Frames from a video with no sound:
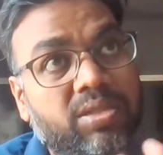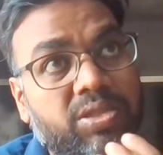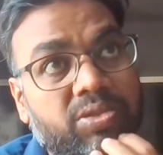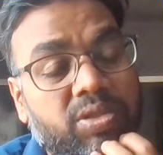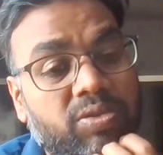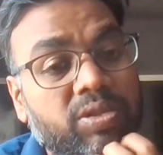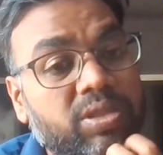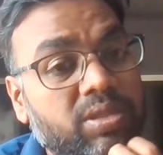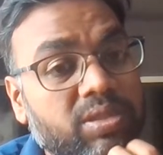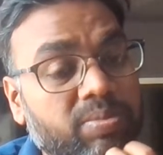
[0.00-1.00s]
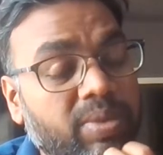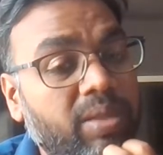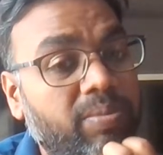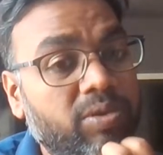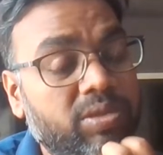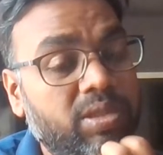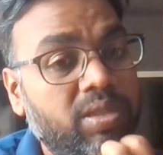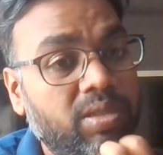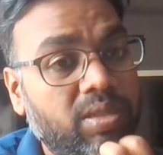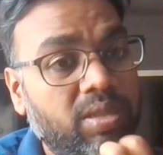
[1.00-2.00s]
to the questions being posted
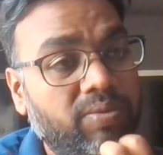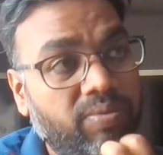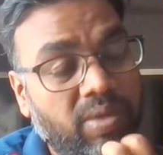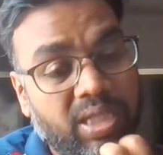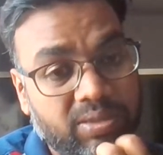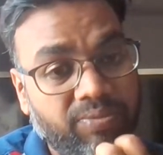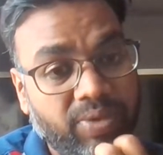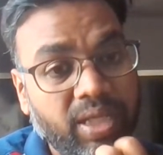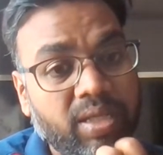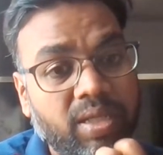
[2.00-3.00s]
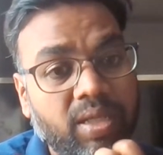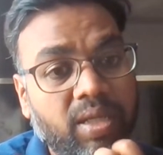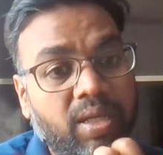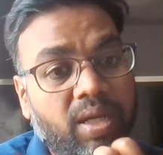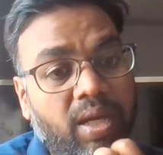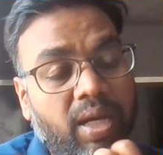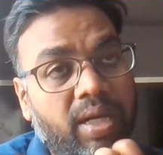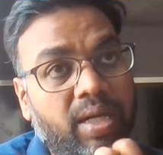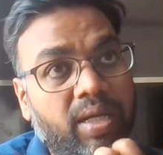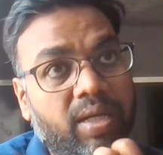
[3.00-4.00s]
last week,
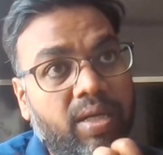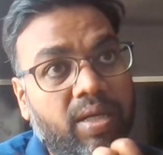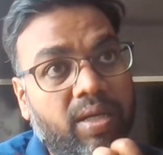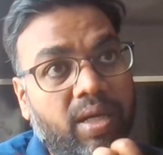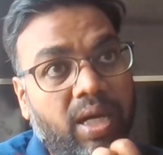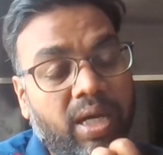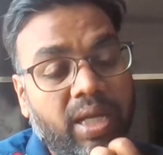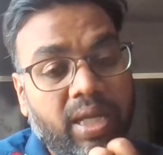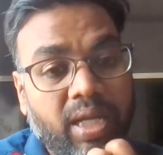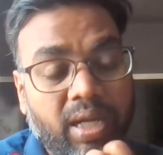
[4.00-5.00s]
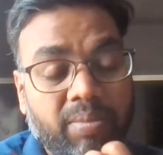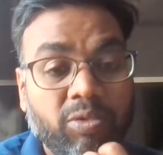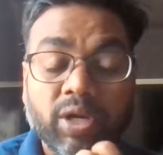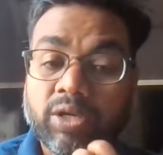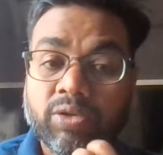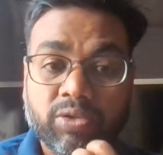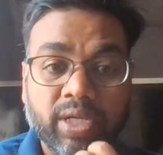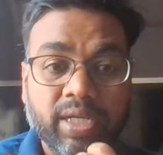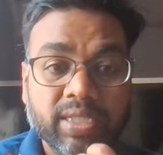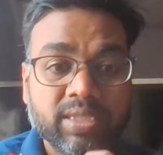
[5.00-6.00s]
and I am going to
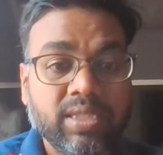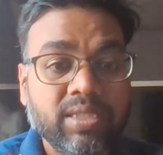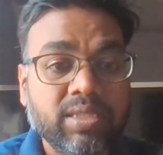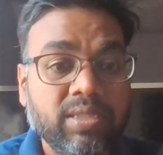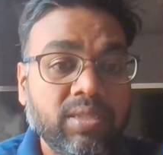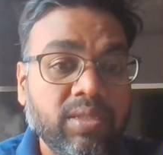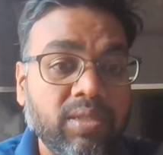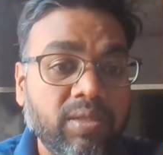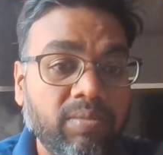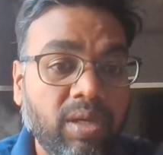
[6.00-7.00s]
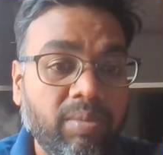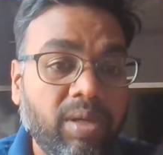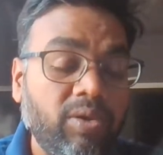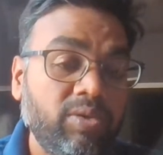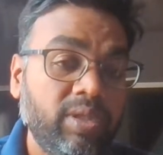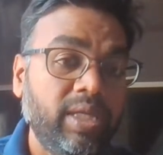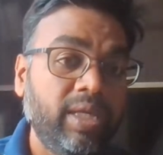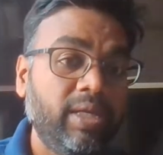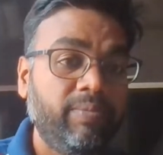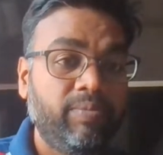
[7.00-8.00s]
today discuss about
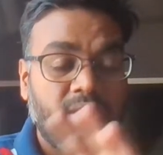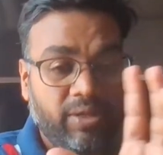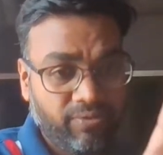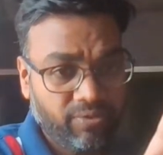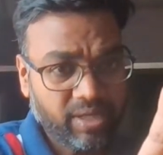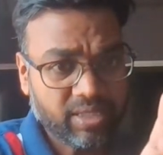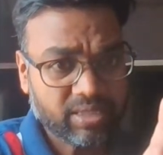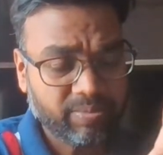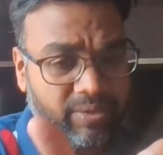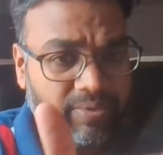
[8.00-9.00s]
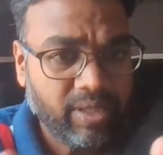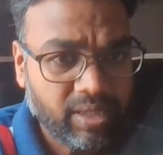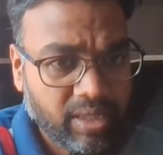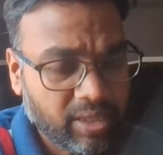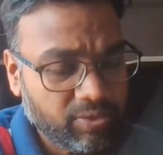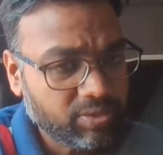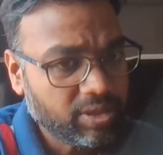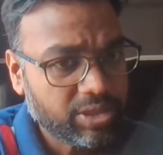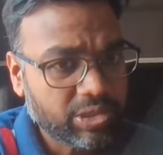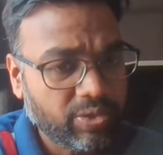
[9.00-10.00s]
the difference between the
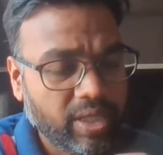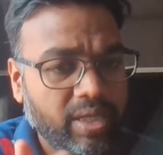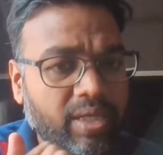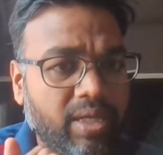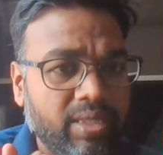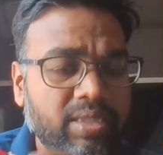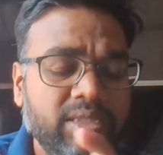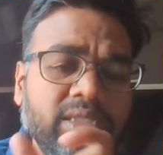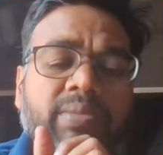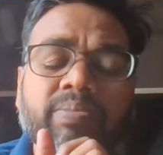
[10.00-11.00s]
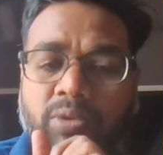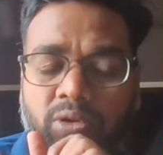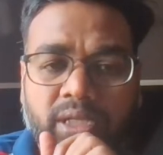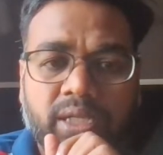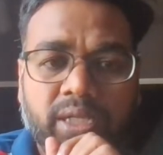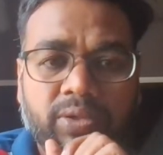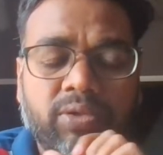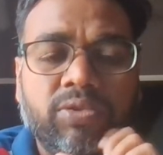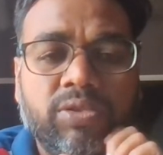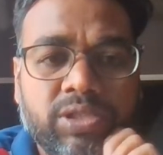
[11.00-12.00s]
user story and task. This is an important,
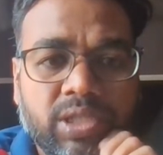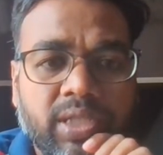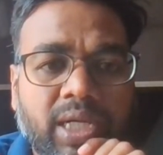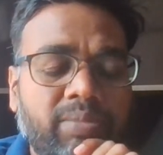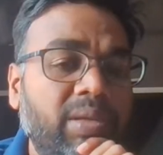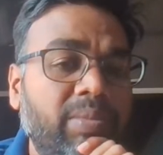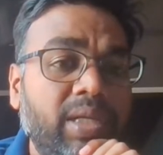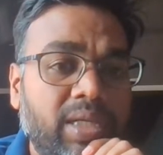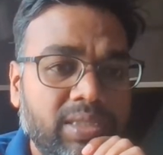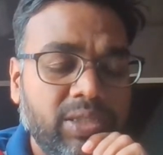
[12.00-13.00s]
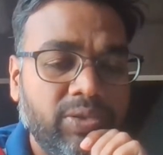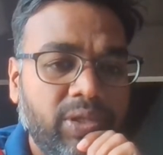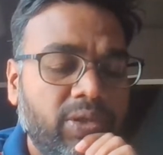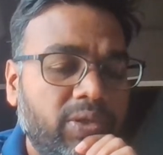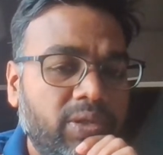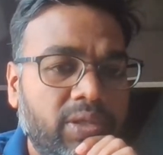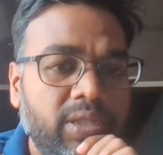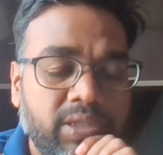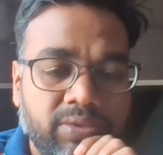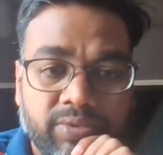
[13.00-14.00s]
question that may be asked during your
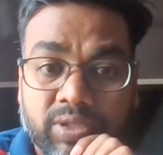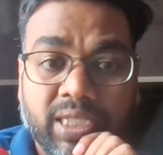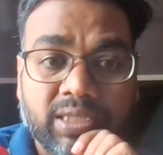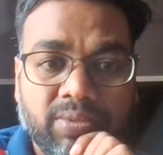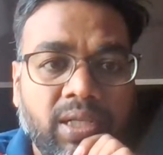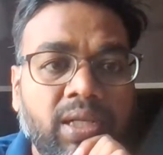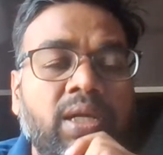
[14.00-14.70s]
interviews as well,